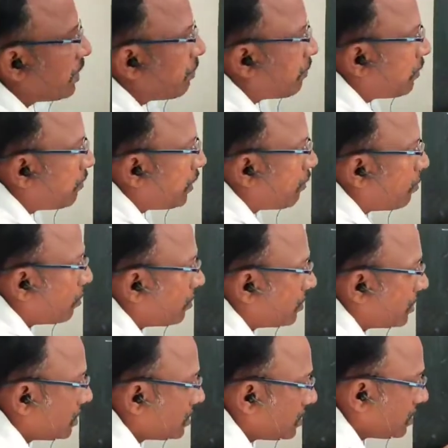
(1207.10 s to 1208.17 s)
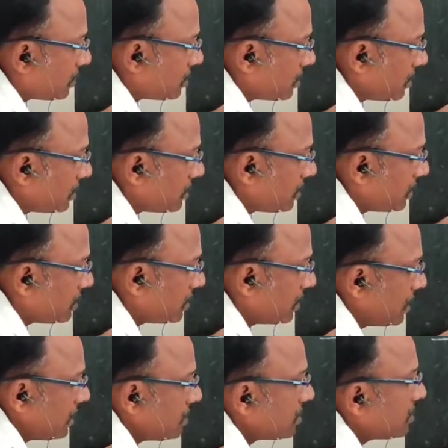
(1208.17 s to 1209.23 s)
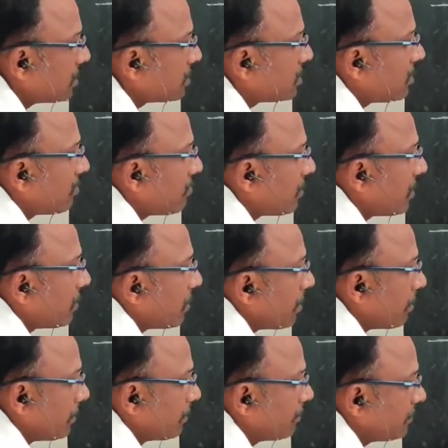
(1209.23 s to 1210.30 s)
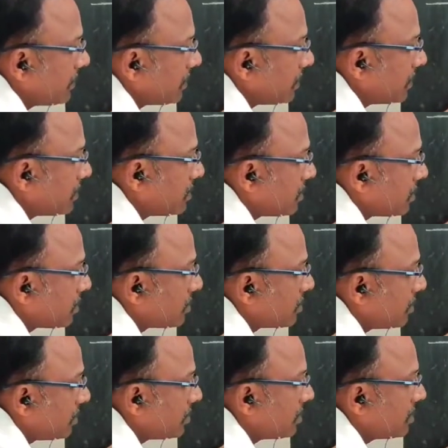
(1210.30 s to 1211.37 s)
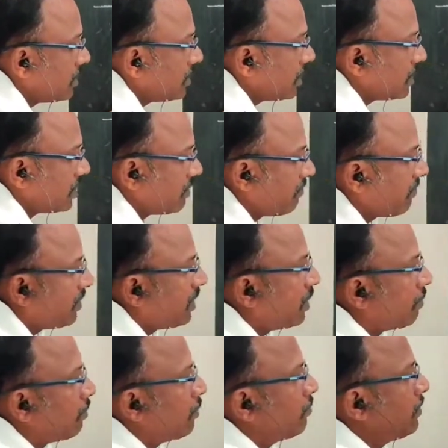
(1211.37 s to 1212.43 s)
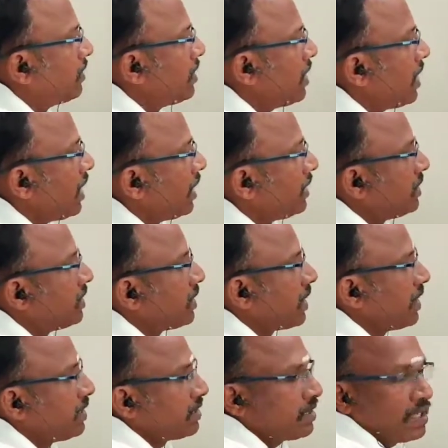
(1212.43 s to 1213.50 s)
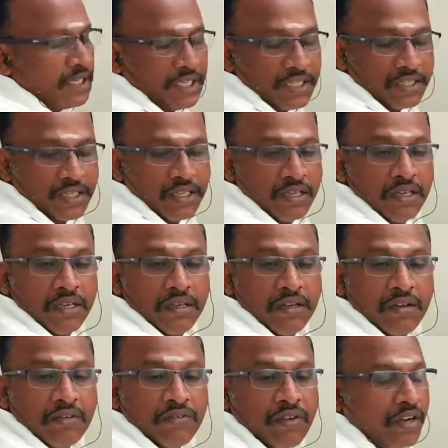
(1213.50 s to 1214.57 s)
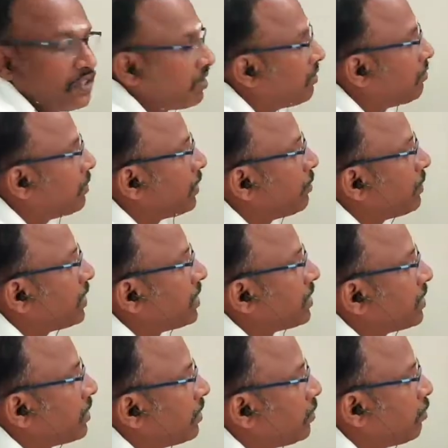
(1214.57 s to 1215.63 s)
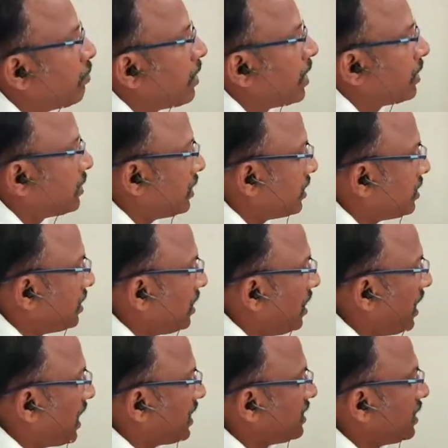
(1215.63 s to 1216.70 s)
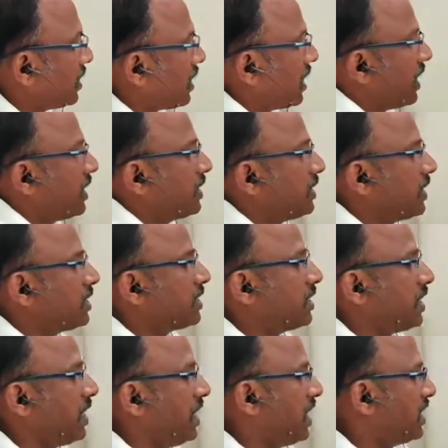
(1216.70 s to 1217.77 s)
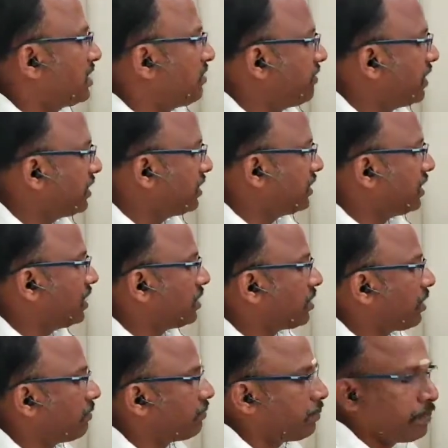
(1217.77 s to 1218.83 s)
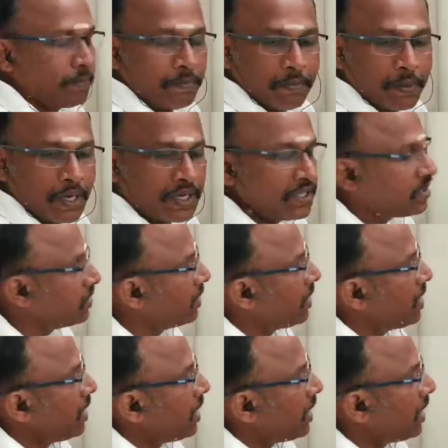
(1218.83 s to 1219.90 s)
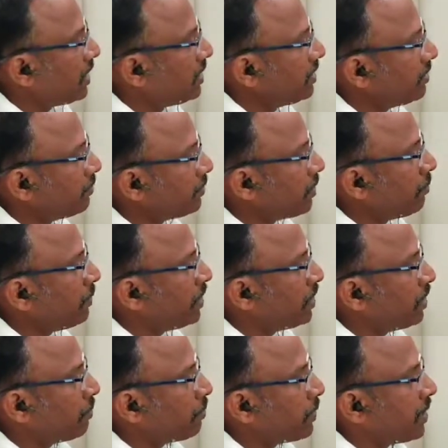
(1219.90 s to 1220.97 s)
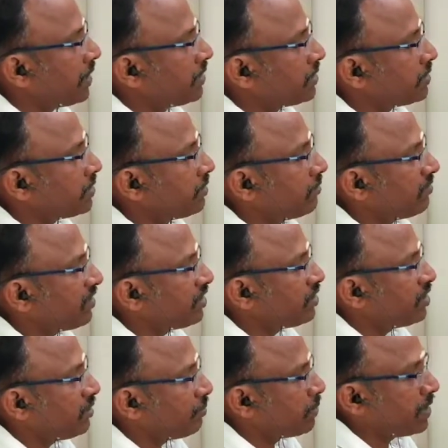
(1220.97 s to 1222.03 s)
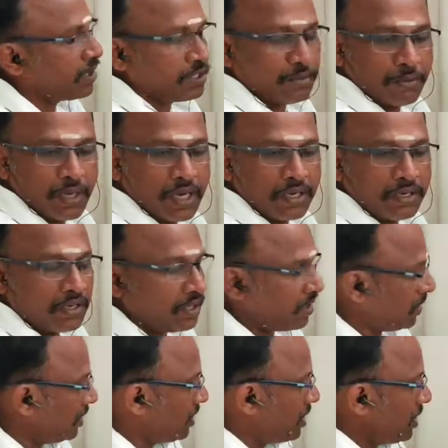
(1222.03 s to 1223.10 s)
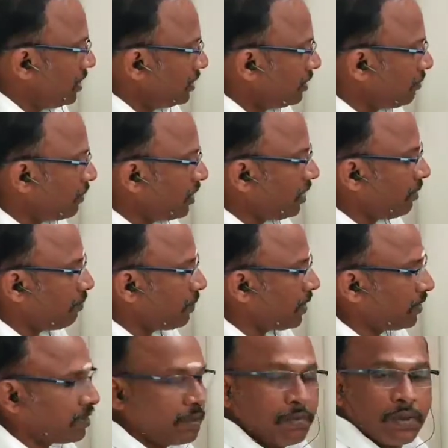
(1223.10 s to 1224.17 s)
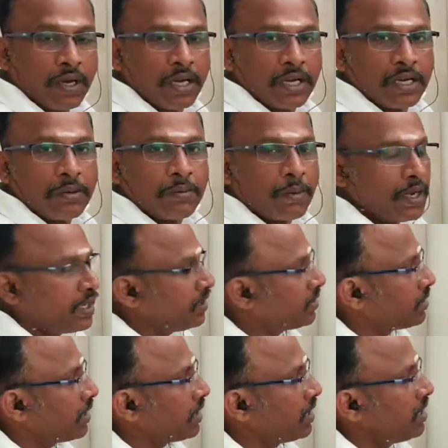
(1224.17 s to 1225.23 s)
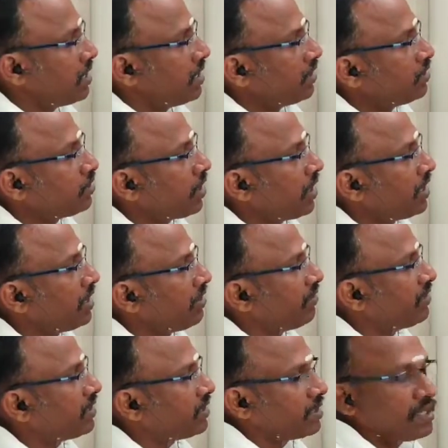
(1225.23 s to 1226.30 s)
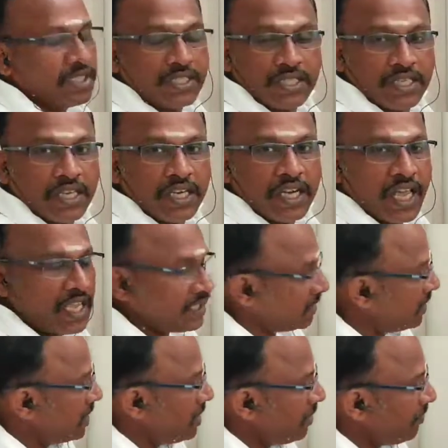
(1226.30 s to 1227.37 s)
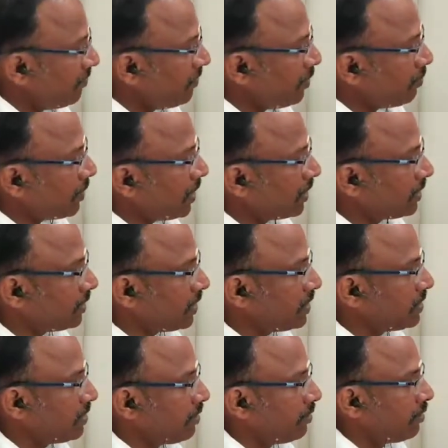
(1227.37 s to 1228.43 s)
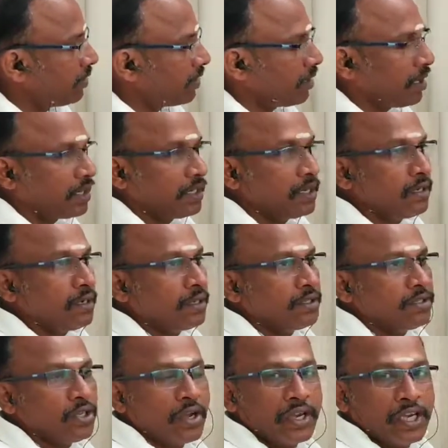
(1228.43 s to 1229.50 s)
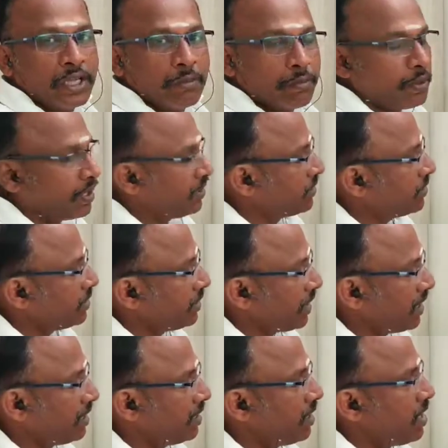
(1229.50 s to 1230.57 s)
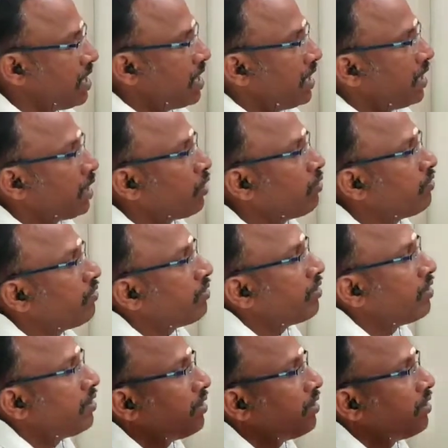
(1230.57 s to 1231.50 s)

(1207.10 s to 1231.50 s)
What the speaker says: mm above. This distance is 65 mm. This distance is 65 mm and the right side is 40 millimeter. We mark this E dash, connect this E dash with the top points and the meeting points, facing points marked here. Similarly, bottom corner points are joined with this E dash. We mark this corner joining points, right? Now,